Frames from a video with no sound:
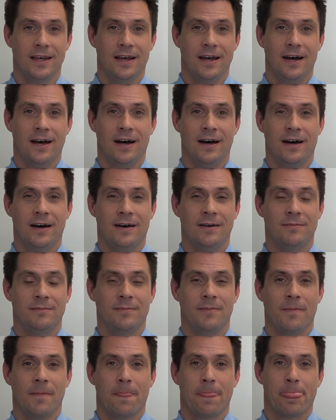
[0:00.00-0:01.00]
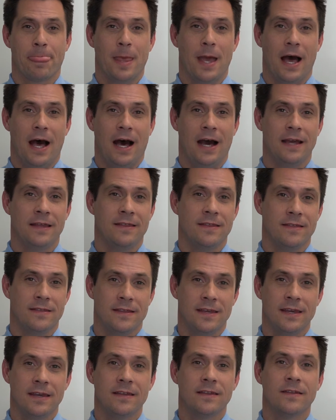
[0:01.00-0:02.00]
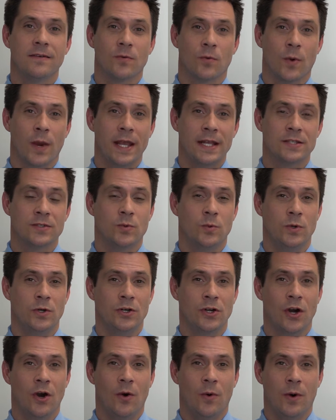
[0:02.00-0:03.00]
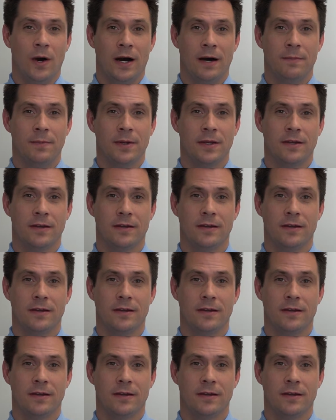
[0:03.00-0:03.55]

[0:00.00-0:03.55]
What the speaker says: I think rates will go up.